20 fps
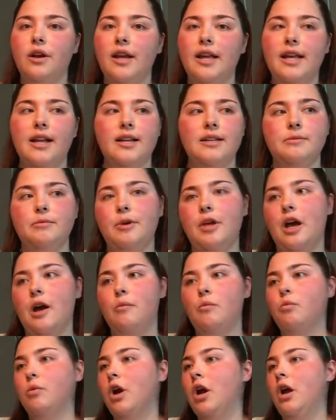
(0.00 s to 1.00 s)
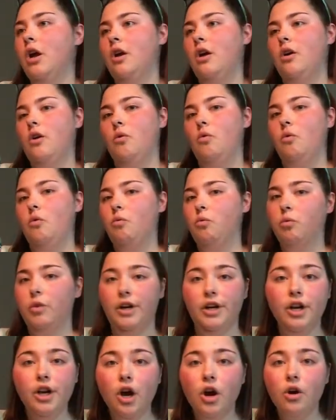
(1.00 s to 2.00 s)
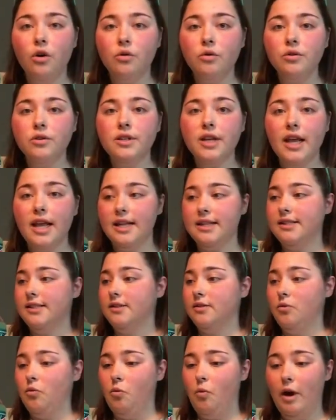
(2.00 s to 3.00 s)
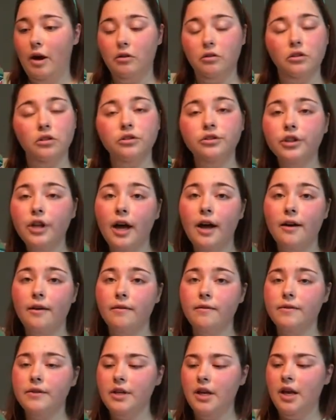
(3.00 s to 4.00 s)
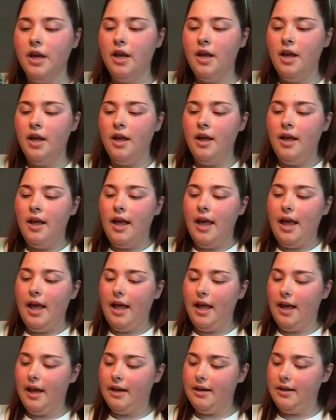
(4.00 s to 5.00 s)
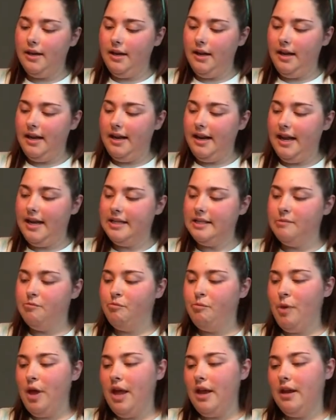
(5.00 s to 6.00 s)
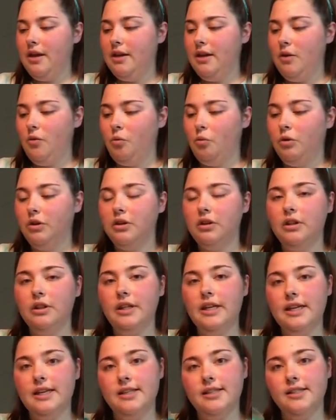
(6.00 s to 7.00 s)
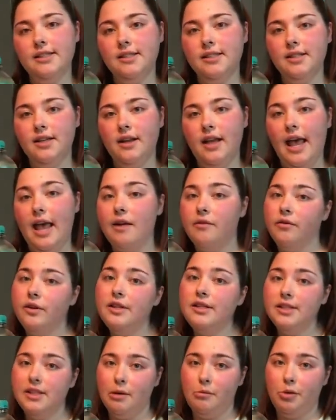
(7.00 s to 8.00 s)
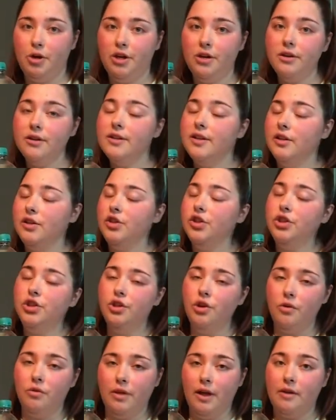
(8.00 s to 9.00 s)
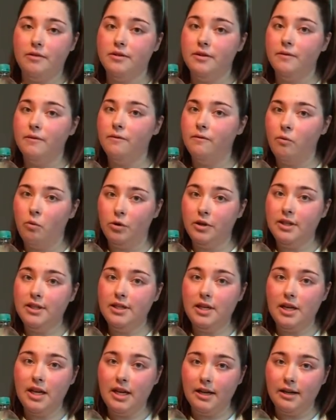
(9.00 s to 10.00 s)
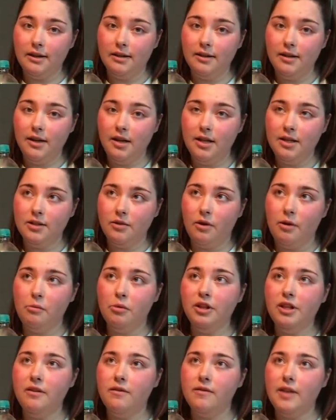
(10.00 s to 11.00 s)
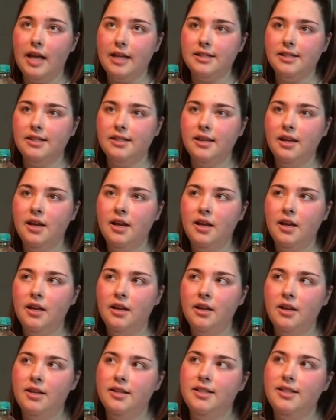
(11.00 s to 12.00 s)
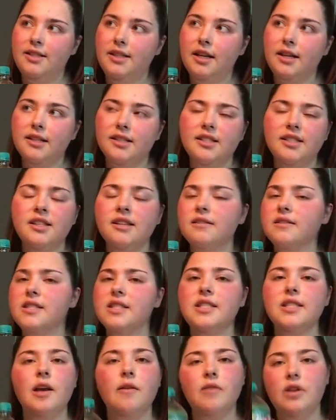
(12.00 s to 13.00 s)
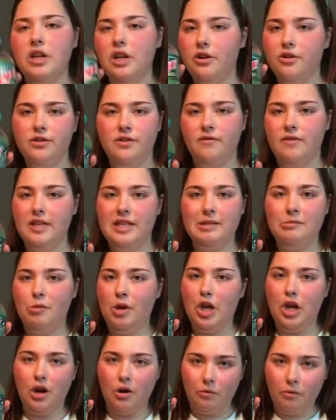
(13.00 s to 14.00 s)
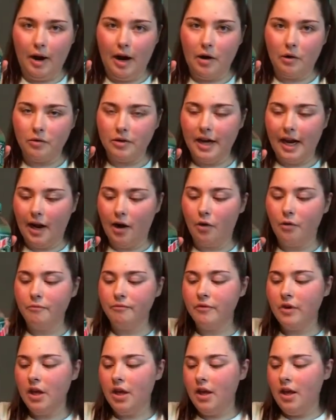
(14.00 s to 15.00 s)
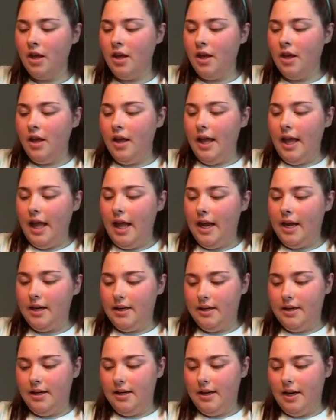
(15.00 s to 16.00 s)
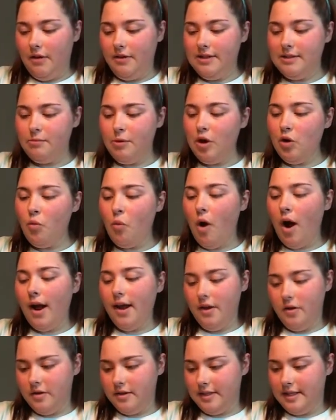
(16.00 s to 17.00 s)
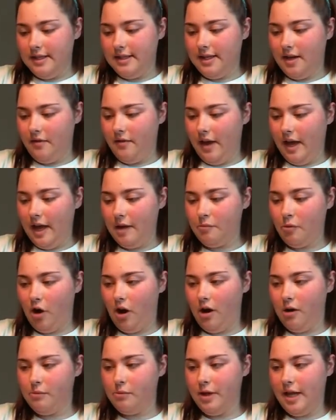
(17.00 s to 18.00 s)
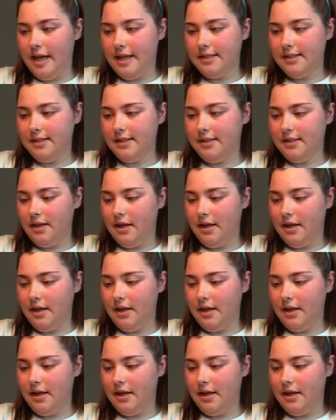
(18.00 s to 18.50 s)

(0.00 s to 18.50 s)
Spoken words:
It has become renowned, it's well loved, and it has been released every summer since 2014. So I believe that's 6-7 years of this being around now. And now it's been a while since I've had Baja Blast.